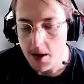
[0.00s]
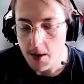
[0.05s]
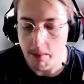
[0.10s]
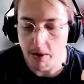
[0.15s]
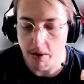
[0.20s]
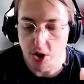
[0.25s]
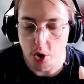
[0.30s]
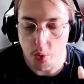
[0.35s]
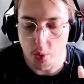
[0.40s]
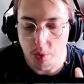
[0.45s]

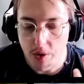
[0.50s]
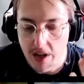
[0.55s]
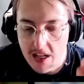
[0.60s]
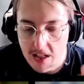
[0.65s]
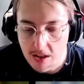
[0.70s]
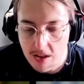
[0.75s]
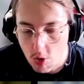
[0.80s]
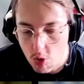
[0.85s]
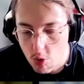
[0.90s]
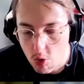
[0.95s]
but you really
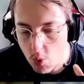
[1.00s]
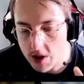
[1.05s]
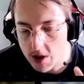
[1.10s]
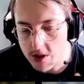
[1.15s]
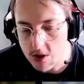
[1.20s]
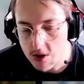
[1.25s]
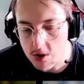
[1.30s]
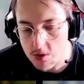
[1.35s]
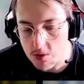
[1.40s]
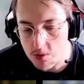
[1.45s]
don't
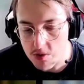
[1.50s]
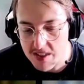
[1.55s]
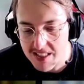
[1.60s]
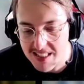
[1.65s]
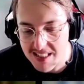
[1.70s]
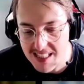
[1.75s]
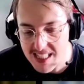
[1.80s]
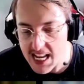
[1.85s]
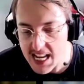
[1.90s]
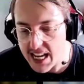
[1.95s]
want to
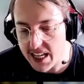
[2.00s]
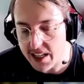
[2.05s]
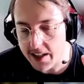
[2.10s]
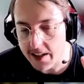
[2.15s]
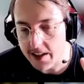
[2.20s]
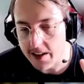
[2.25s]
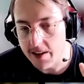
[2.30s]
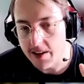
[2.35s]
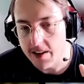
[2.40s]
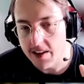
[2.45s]

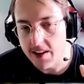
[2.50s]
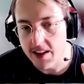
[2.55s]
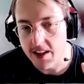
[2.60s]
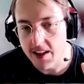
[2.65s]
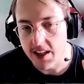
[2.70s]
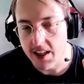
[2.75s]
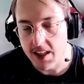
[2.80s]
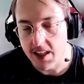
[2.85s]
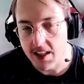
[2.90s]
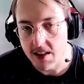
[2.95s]
stay
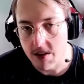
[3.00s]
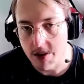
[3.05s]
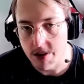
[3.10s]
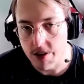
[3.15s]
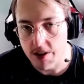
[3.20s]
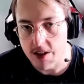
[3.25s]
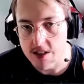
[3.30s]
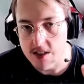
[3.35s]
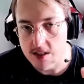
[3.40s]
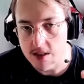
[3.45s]
in
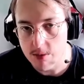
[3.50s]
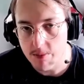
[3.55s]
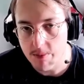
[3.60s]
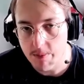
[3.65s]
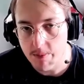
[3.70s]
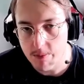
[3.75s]
these